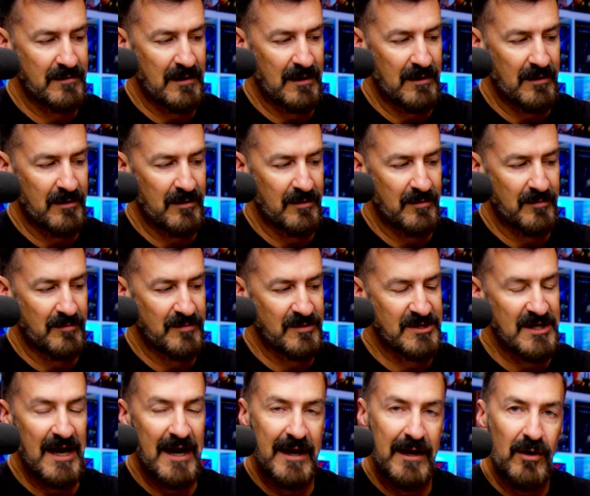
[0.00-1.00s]

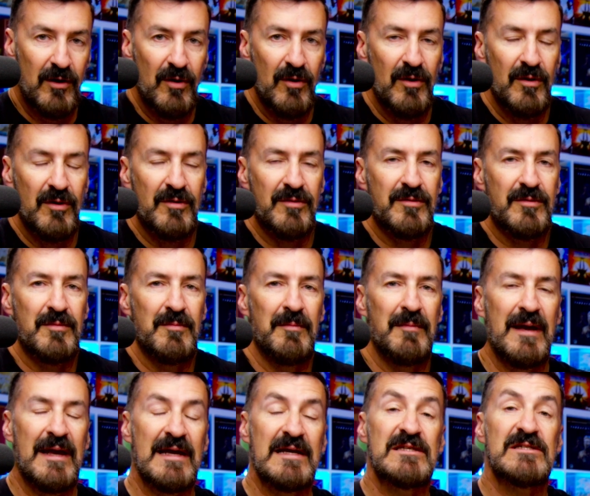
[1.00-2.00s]
Jagged Earth
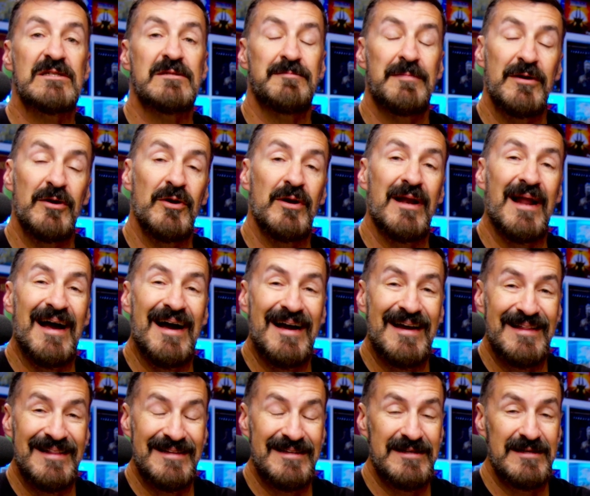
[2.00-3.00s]
makes Spirit
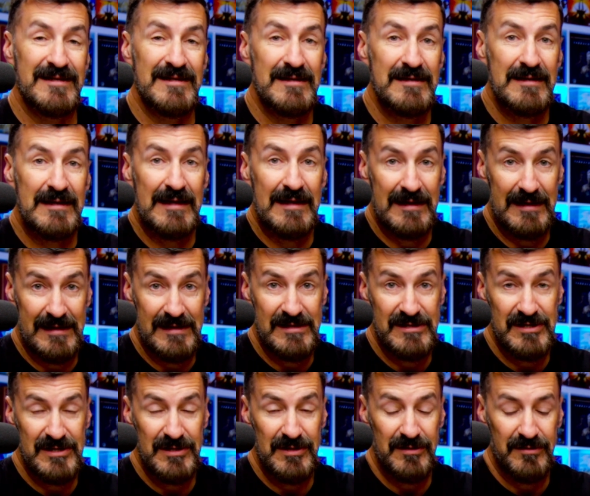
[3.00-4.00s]
Island
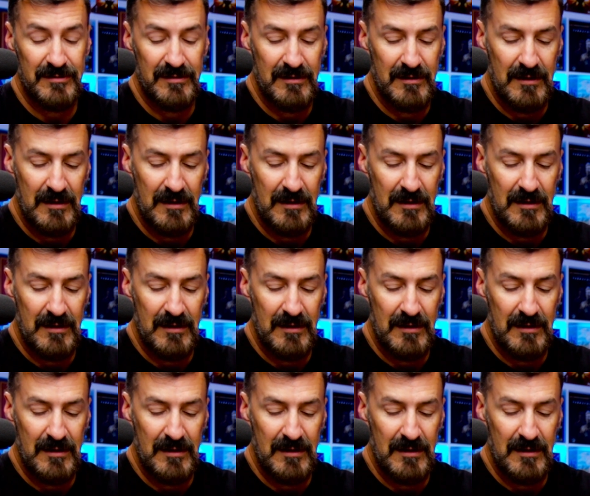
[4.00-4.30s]
easier.